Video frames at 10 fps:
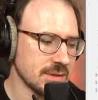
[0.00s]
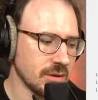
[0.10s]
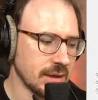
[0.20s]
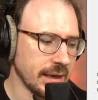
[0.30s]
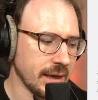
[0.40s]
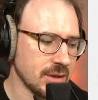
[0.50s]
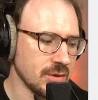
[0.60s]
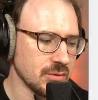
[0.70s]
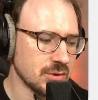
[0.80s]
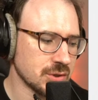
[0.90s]
not like a
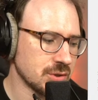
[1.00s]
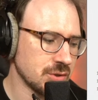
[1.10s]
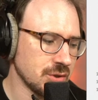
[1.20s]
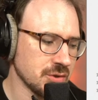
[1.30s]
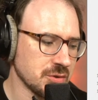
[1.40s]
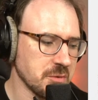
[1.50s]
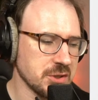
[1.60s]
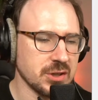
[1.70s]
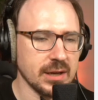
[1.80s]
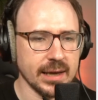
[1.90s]
huge
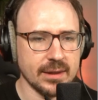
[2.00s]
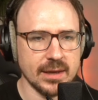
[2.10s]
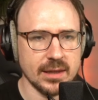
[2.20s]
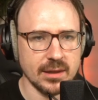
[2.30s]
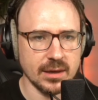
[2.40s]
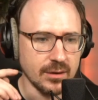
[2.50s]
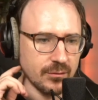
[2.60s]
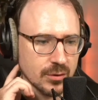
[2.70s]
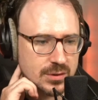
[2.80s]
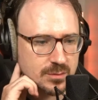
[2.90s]
mission like the
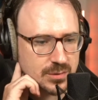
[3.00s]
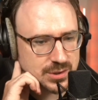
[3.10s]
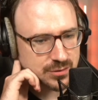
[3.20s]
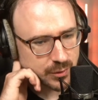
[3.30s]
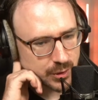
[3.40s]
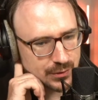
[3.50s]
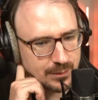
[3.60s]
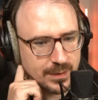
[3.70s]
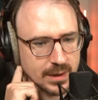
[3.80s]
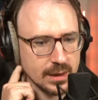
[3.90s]
first mission was,
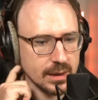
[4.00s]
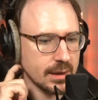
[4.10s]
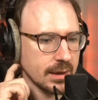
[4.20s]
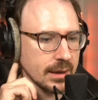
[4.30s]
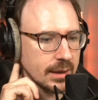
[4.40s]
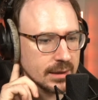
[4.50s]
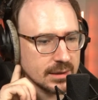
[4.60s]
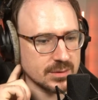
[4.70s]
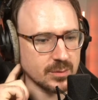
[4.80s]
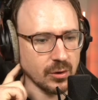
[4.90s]
and it
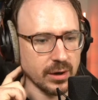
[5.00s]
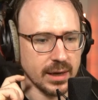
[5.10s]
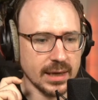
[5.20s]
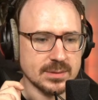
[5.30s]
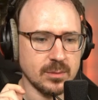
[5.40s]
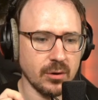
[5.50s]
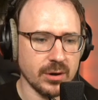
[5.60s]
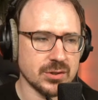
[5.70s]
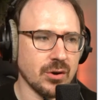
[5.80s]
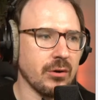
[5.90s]
is more an
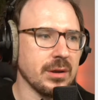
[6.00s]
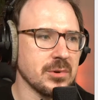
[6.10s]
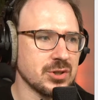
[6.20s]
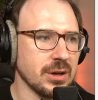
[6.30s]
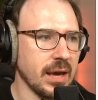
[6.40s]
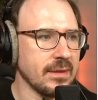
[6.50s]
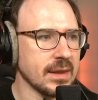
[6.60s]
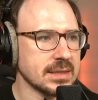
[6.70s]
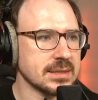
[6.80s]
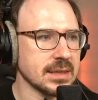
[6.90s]
exploratory mission, and
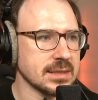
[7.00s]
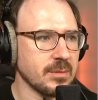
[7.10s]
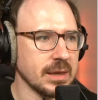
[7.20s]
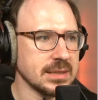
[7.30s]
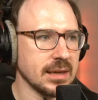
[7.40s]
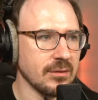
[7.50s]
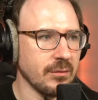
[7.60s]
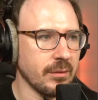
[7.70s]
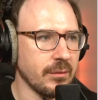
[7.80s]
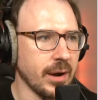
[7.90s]
that's basically
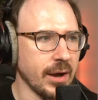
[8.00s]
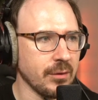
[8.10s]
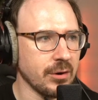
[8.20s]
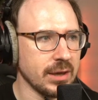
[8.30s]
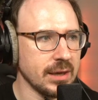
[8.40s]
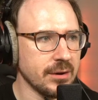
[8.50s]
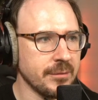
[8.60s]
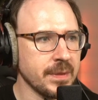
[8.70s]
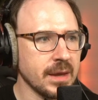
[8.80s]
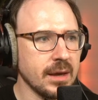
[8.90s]
why we're here.
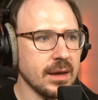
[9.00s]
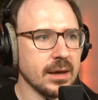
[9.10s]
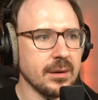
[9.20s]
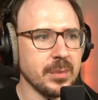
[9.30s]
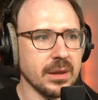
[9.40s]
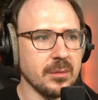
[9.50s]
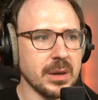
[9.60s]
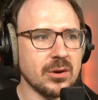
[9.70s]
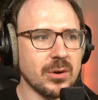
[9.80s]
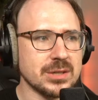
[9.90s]
The big
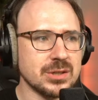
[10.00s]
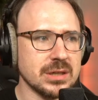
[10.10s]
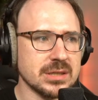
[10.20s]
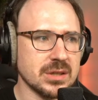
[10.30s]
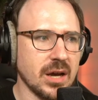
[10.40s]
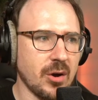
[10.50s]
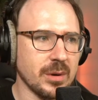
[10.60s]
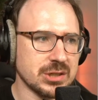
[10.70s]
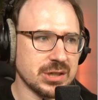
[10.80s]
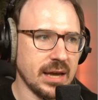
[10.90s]
question is how
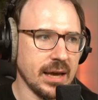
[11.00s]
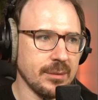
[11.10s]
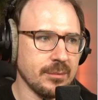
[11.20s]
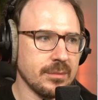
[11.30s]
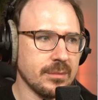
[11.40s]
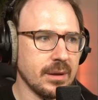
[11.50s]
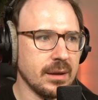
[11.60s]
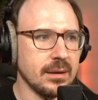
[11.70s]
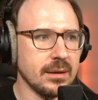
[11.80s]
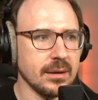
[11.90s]
much time
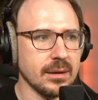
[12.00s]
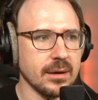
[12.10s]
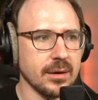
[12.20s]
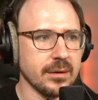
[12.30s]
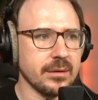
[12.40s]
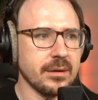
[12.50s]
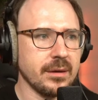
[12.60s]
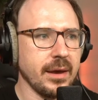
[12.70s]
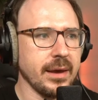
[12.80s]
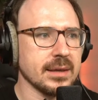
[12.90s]

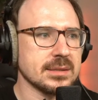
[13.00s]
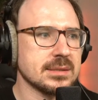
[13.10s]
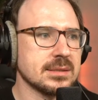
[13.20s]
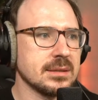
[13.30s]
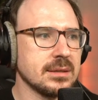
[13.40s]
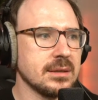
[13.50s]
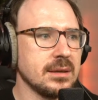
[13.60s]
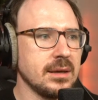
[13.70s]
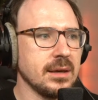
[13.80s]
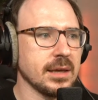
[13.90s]
has
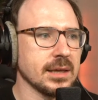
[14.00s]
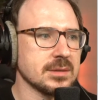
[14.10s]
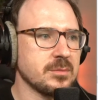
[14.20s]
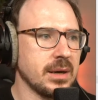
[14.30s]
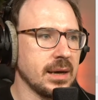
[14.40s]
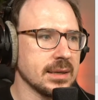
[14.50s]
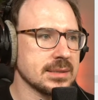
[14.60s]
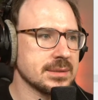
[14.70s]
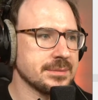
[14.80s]
passed